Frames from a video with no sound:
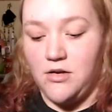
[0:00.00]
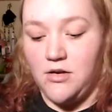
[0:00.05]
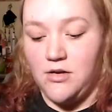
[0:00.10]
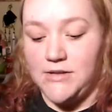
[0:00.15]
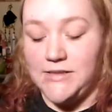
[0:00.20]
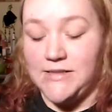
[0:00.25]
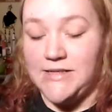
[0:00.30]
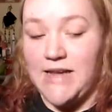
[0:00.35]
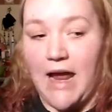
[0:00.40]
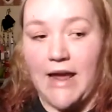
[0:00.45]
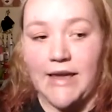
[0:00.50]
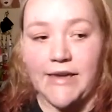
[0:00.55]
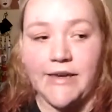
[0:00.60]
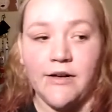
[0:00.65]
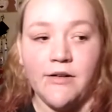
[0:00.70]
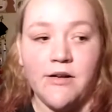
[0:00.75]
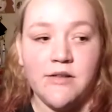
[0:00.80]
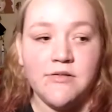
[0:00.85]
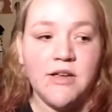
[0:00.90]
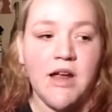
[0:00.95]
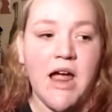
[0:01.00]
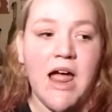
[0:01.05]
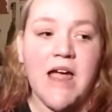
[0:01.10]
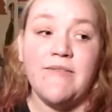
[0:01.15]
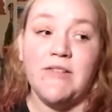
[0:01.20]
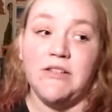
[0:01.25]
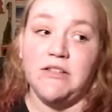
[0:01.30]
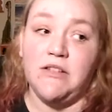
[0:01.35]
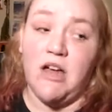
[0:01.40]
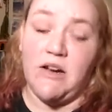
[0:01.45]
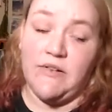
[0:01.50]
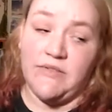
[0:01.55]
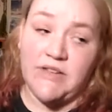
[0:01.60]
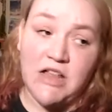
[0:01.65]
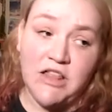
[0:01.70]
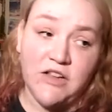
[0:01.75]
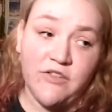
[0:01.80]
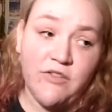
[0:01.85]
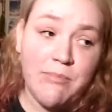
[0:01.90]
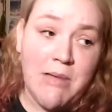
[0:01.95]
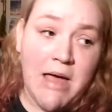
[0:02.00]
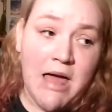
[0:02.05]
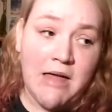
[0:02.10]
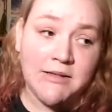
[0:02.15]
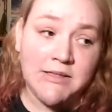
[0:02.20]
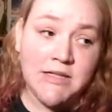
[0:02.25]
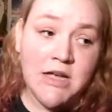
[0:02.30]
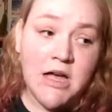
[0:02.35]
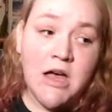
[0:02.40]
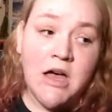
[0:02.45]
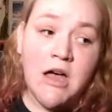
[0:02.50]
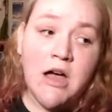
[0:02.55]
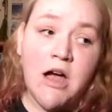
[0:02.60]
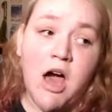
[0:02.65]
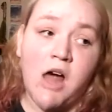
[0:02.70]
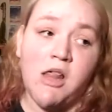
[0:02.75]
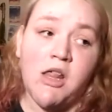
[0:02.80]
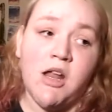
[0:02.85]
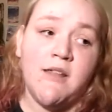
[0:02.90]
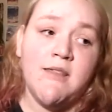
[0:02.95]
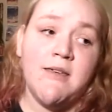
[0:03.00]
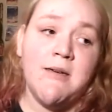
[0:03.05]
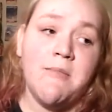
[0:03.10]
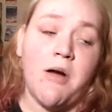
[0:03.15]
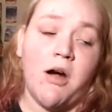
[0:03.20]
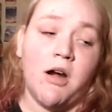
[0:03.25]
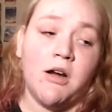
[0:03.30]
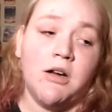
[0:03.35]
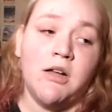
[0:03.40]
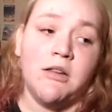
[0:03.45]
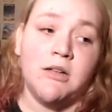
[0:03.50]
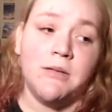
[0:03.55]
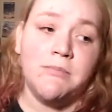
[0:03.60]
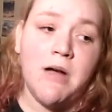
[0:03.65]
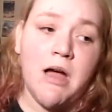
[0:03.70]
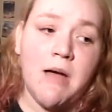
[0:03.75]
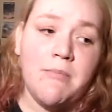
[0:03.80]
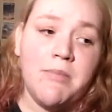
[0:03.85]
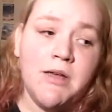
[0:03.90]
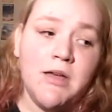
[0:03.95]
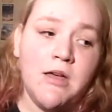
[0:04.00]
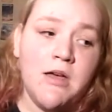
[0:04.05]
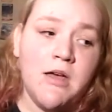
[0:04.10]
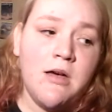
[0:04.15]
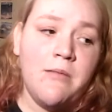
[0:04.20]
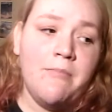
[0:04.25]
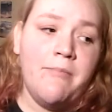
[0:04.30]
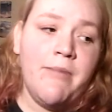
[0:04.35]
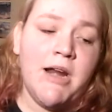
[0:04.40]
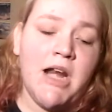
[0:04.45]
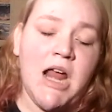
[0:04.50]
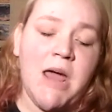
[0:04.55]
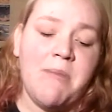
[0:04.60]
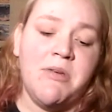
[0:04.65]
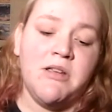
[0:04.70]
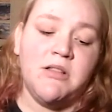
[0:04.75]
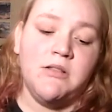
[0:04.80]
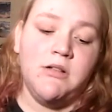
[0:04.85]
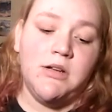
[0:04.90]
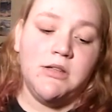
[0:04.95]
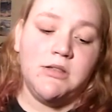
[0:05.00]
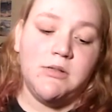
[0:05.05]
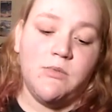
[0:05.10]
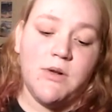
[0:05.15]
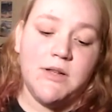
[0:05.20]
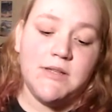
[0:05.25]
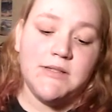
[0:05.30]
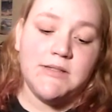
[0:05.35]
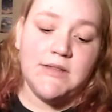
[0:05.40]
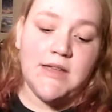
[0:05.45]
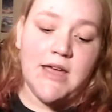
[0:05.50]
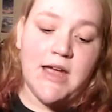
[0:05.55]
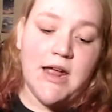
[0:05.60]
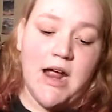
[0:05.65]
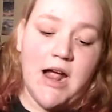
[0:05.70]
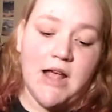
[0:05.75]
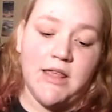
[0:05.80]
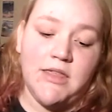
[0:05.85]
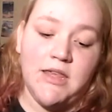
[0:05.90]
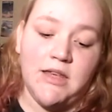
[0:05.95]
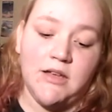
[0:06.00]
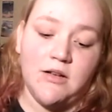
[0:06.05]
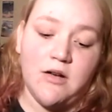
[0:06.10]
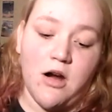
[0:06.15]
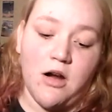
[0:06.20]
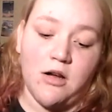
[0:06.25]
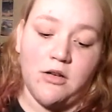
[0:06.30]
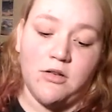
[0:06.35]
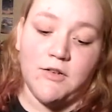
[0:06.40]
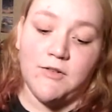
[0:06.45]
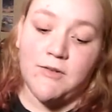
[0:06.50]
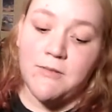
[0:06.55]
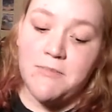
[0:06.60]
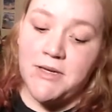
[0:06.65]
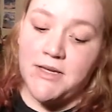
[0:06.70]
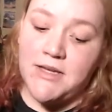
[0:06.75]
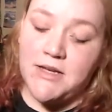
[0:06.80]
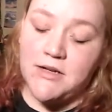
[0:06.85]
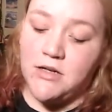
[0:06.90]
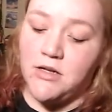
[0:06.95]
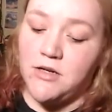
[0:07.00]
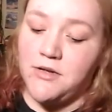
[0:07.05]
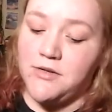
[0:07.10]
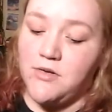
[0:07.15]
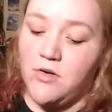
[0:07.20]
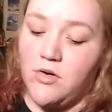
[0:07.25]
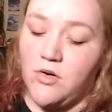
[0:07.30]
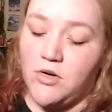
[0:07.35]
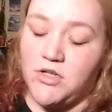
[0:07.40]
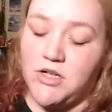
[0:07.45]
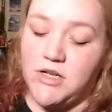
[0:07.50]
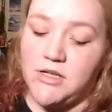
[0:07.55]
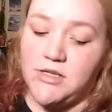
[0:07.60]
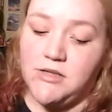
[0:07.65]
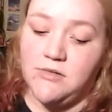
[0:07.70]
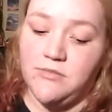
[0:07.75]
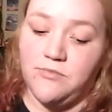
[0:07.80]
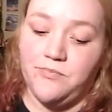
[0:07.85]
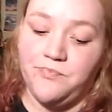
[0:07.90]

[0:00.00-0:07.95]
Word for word: stack here. I have a lot of colorful palettes. A lot of them are ColourPop, but I'm including the ones that I think are good for beginners or just